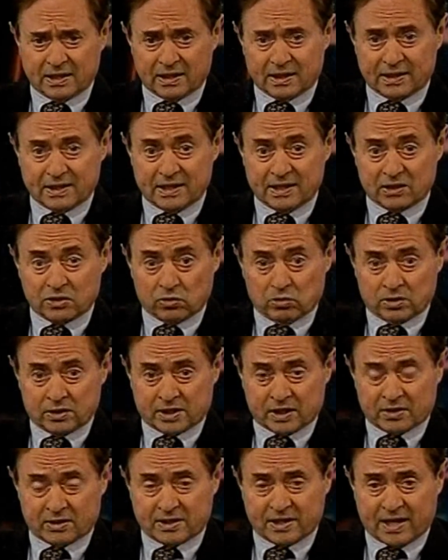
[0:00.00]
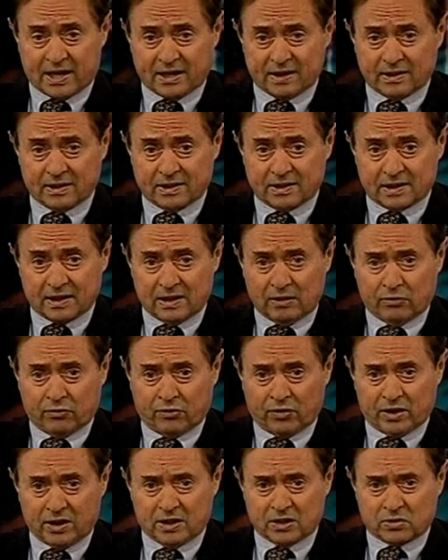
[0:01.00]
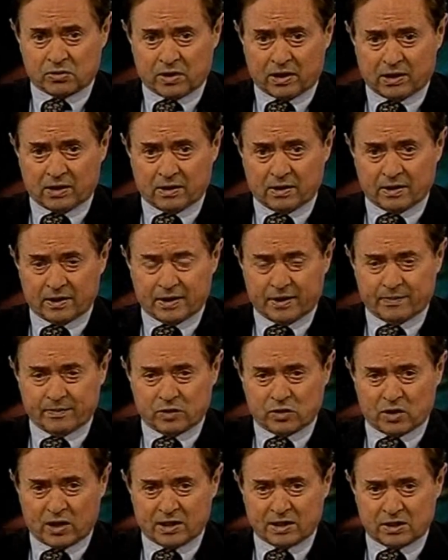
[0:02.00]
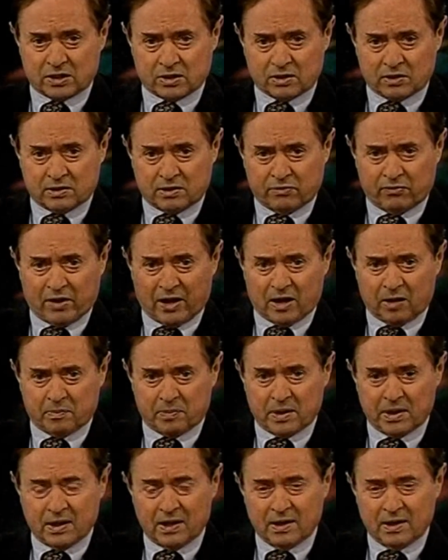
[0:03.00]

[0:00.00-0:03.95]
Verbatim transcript: And he's also saying that if Israel um, tries to develop